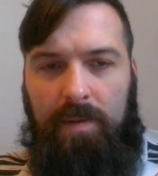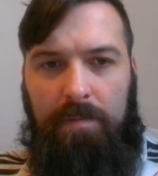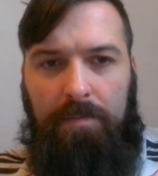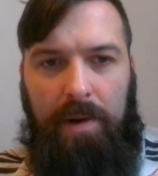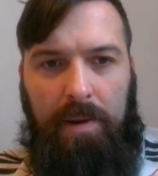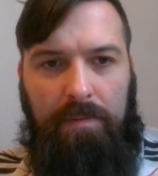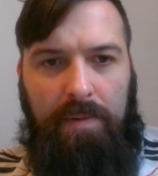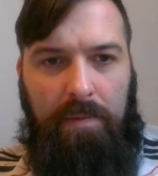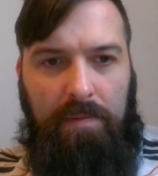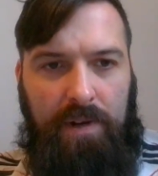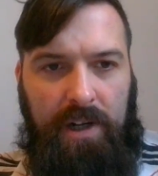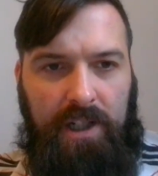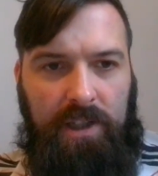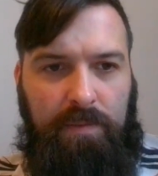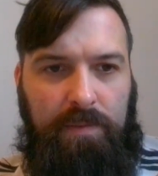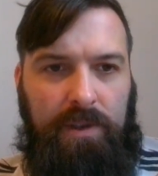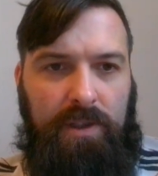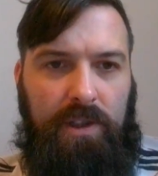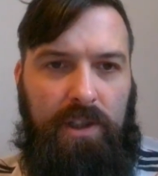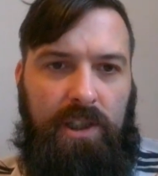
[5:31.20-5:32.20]
bumper price
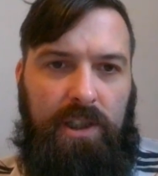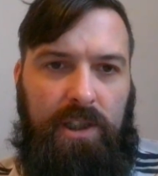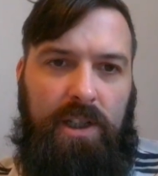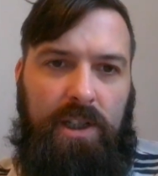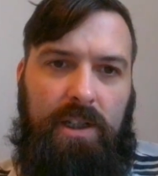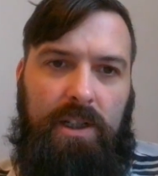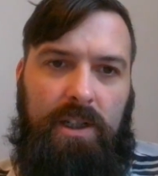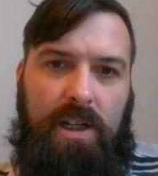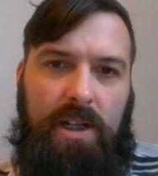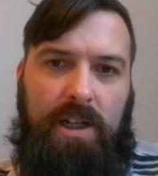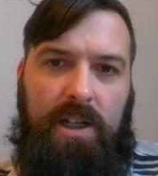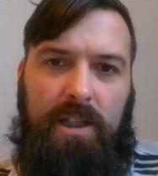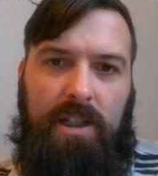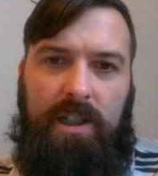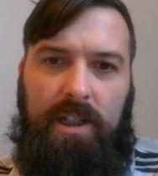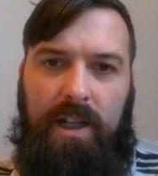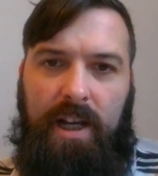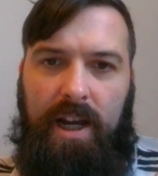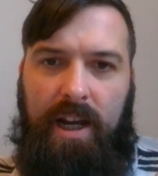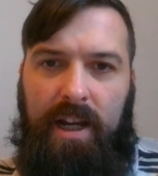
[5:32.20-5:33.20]
boost
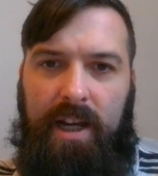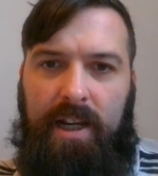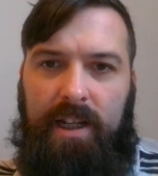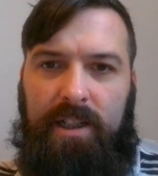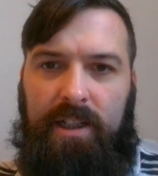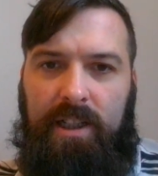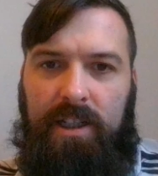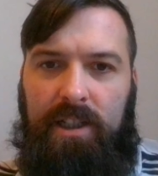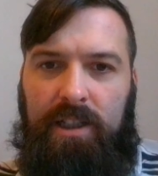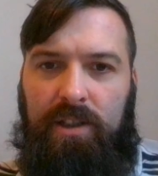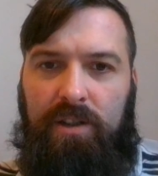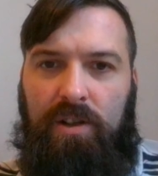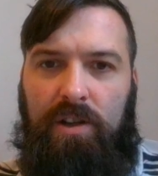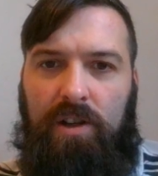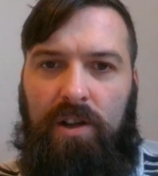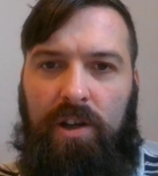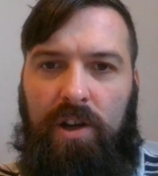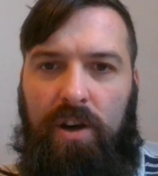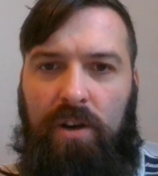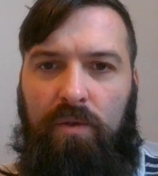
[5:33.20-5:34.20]
today. It is
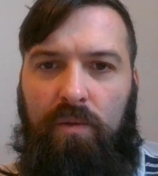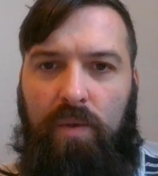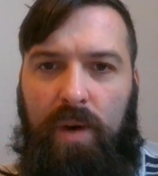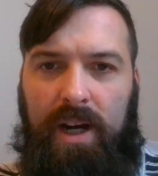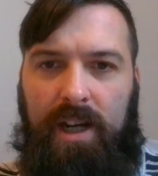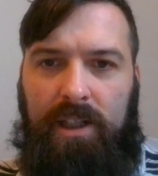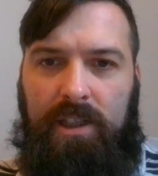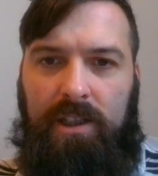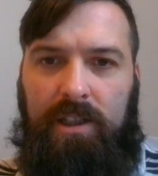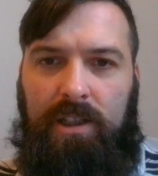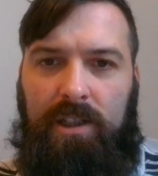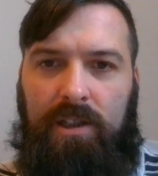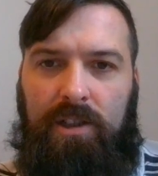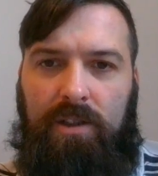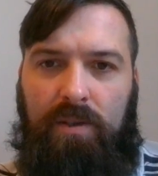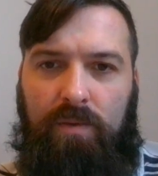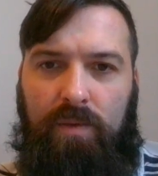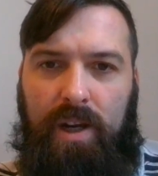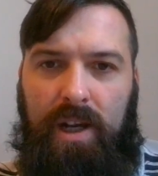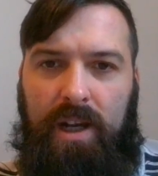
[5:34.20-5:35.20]
Go West
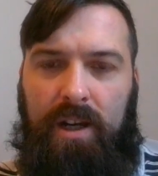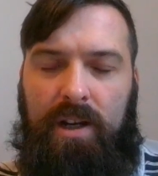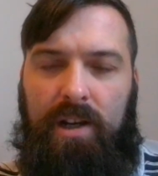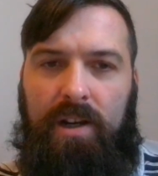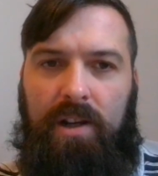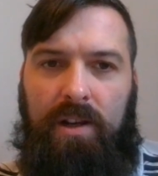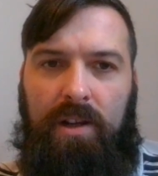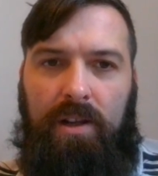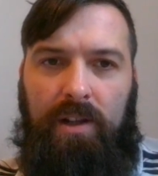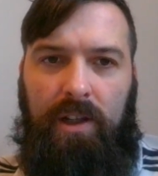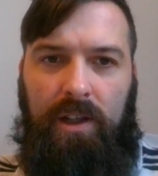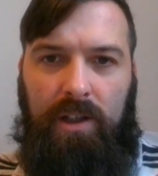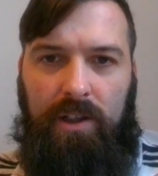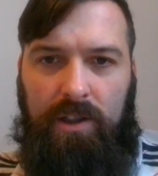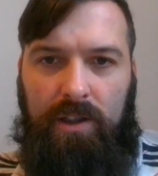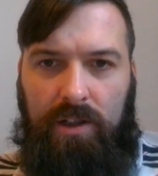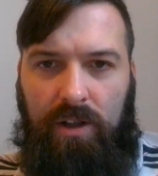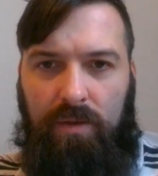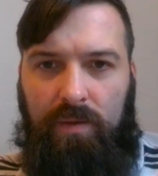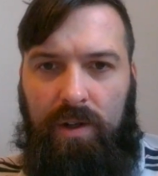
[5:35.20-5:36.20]
to win at the
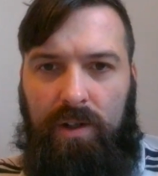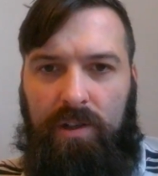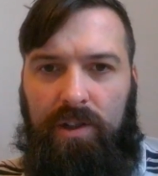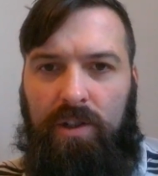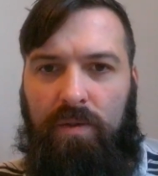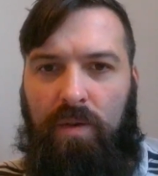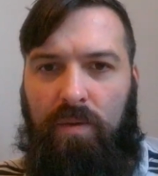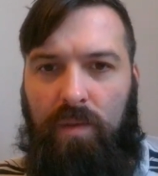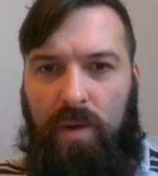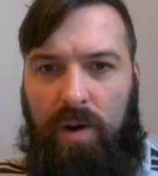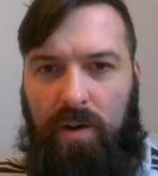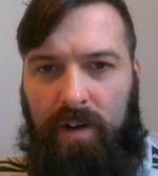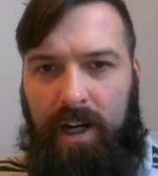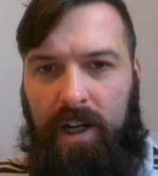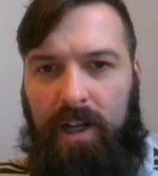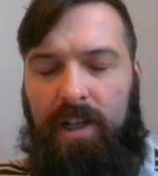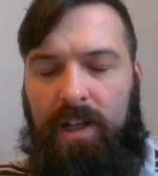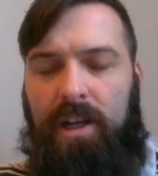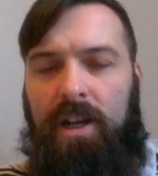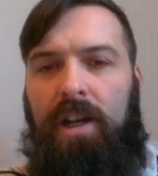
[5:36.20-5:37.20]
202 at
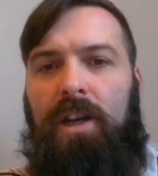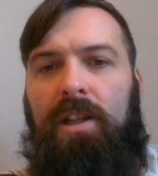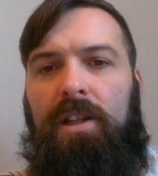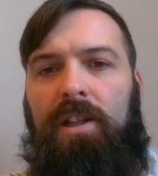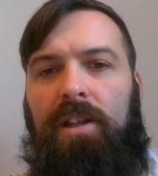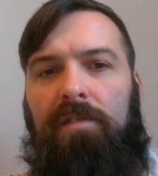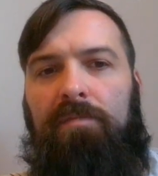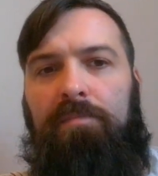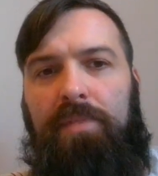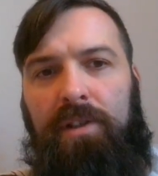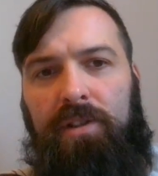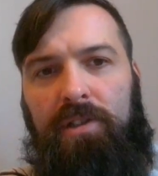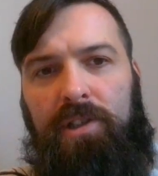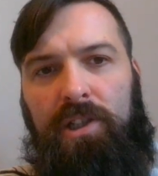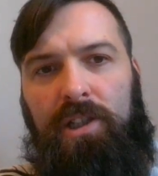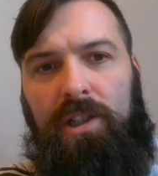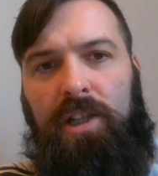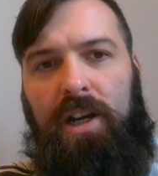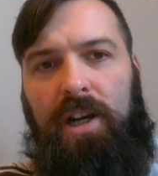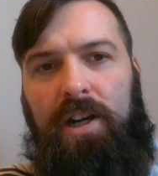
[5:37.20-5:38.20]
Warwick. They've
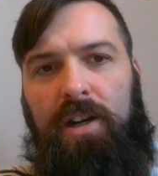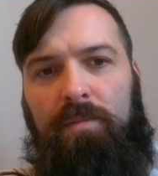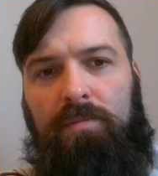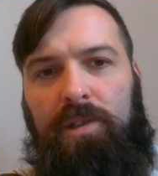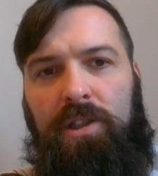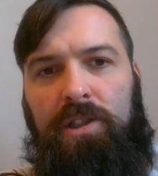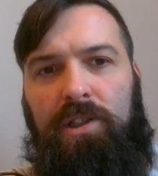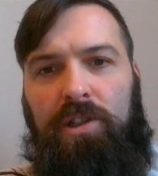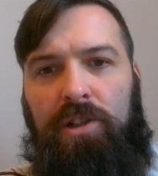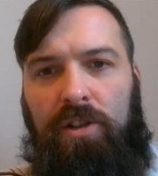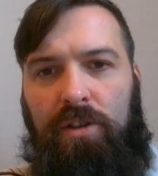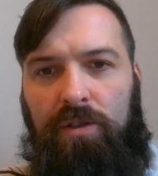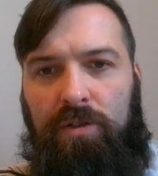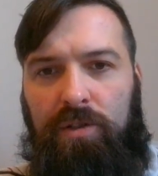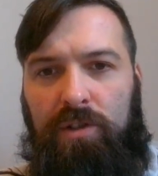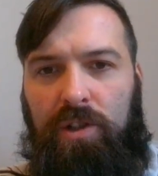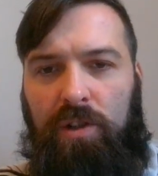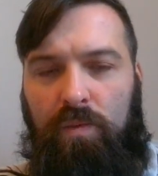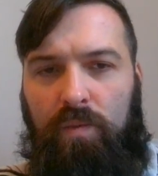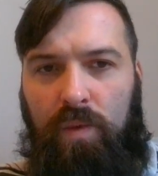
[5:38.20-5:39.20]
boosted that up to 2
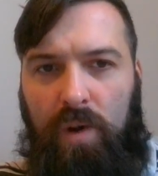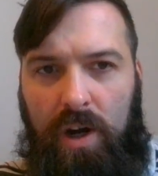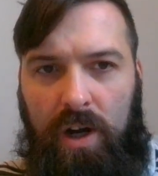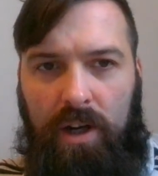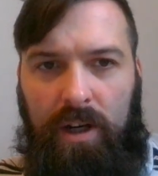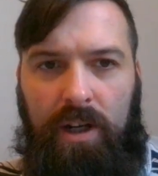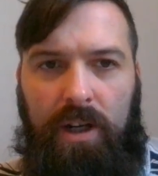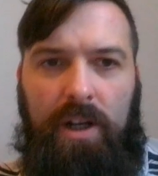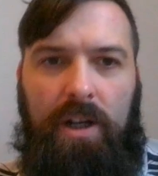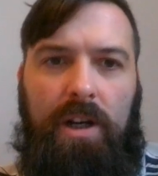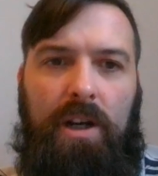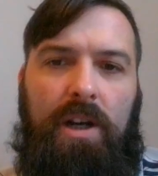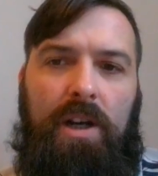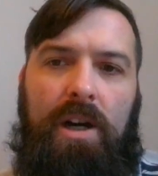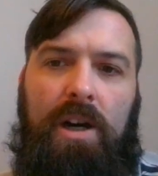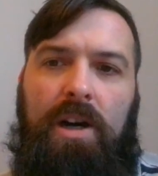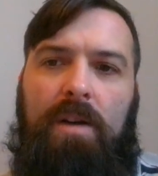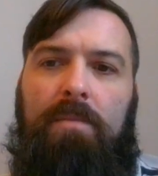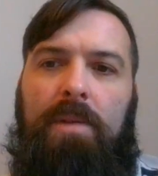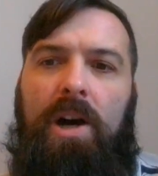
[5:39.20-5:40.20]
to 1.
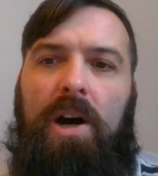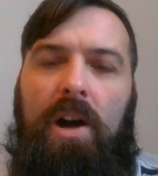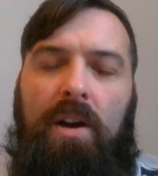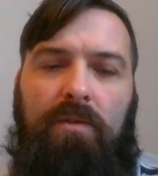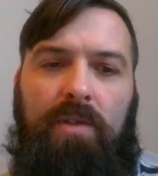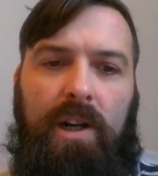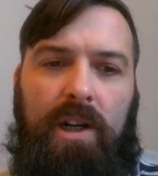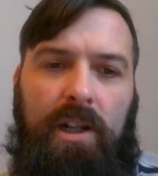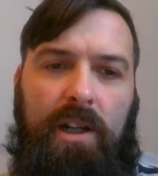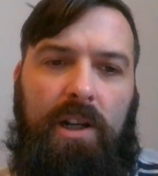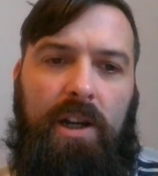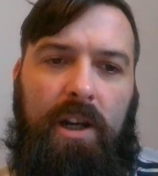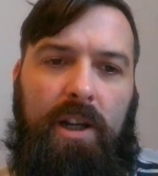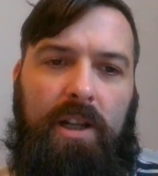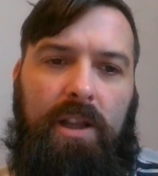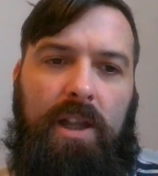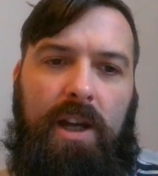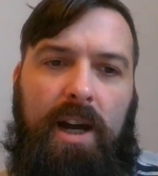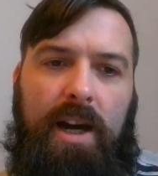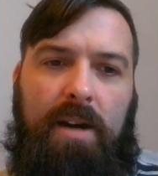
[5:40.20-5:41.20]
I really
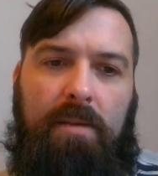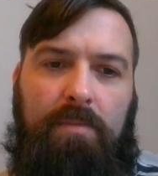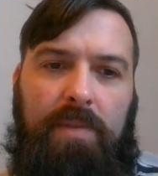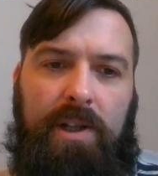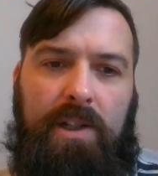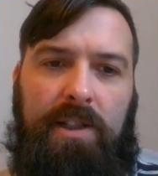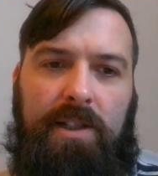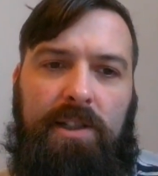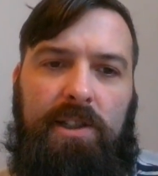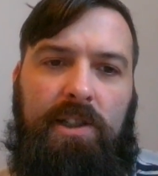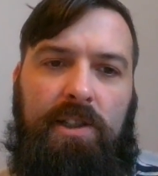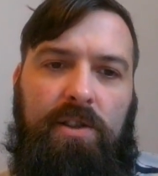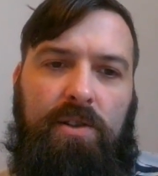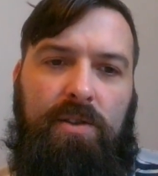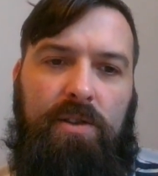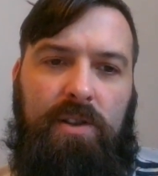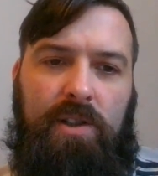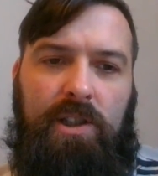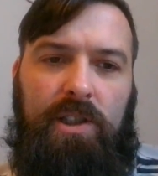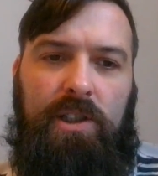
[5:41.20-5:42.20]
like that because the
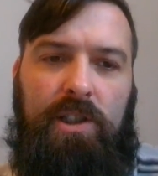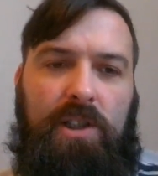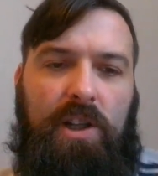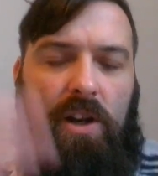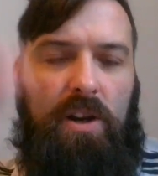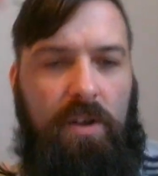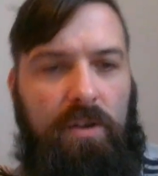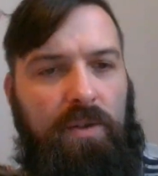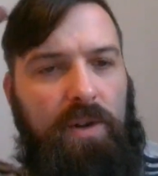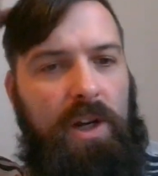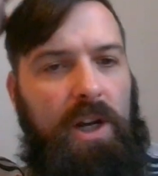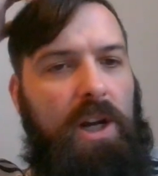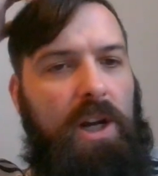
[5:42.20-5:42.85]
horse. So